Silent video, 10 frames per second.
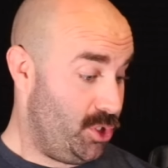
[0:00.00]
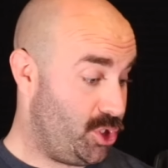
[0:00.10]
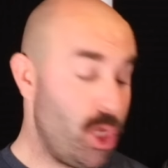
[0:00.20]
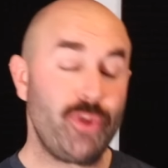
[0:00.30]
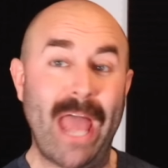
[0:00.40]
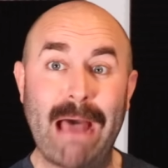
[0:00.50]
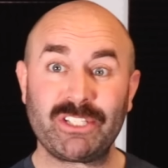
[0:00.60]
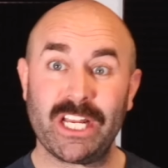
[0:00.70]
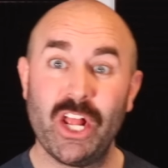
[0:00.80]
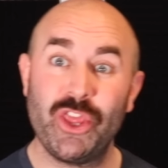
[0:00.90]

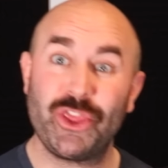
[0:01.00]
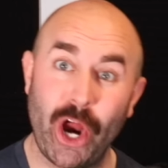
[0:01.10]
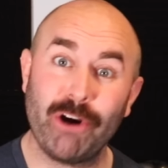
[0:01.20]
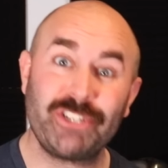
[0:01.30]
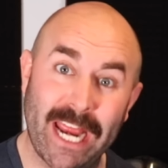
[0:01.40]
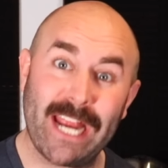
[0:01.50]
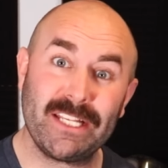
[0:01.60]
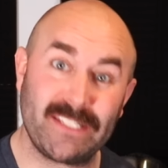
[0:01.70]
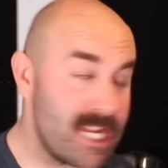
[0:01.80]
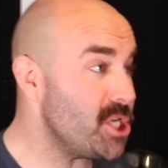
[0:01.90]
2013
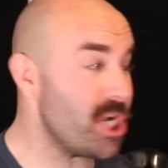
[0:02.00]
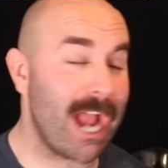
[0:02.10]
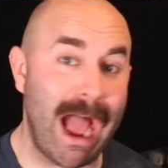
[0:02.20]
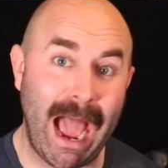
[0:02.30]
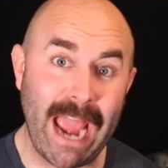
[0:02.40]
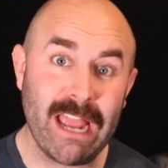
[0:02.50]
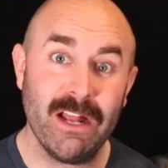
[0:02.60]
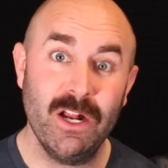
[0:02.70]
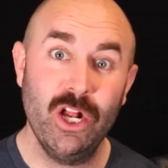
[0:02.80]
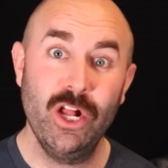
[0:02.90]
CGI,
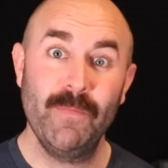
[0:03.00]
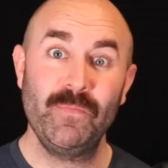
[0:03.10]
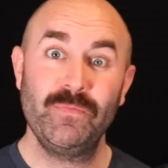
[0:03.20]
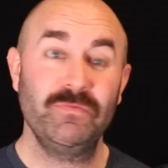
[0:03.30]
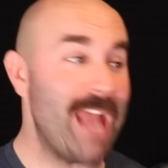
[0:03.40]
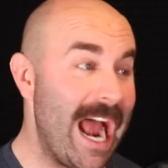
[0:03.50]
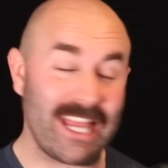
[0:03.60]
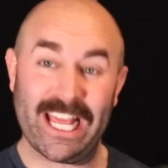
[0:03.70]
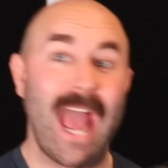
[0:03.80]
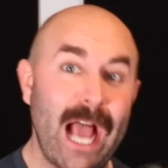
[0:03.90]

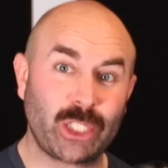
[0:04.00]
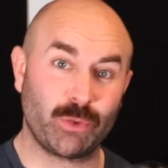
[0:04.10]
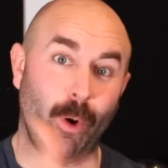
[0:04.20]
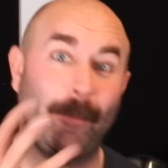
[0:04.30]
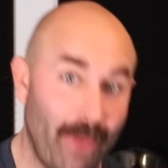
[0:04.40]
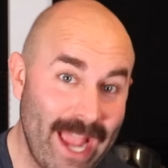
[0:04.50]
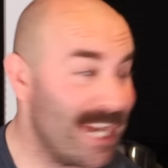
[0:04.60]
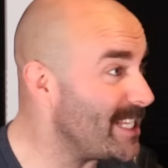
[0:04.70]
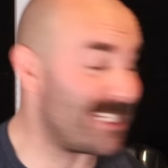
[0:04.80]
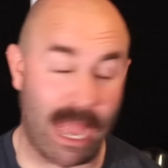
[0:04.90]
not the actual plane
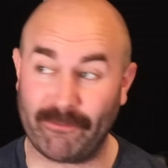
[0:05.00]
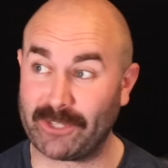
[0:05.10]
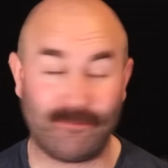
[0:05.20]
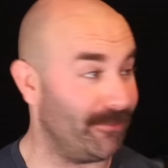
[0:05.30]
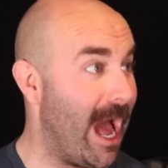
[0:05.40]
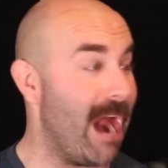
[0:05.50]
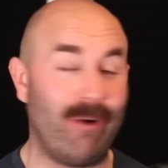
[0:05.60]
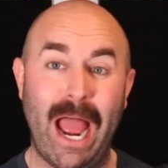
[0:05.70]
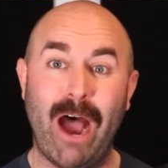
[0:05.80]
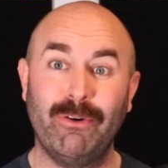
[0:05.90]
itself to fly
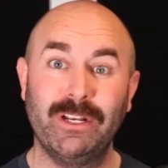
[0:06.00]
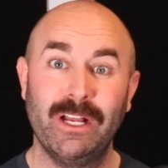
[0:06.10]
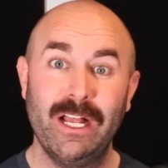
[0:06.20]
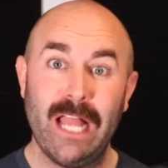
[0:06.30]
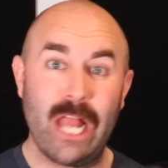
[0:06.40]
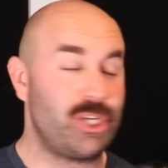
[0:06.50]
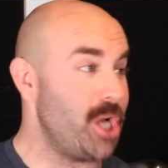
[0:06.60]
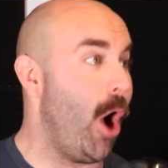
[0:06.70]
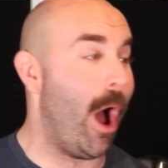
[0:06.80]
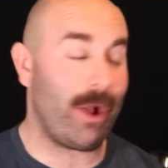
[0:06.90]
around and
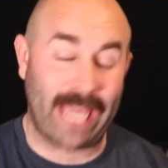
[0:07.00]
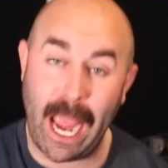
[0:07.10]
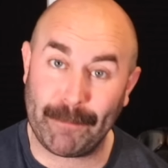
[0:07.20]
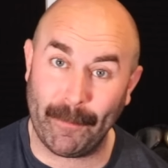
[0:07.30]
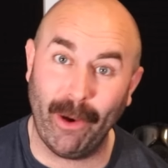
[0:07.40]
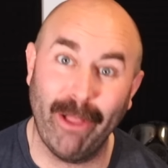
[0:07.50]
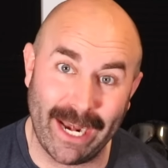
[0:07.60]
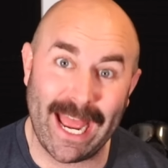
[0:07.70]
show how capable it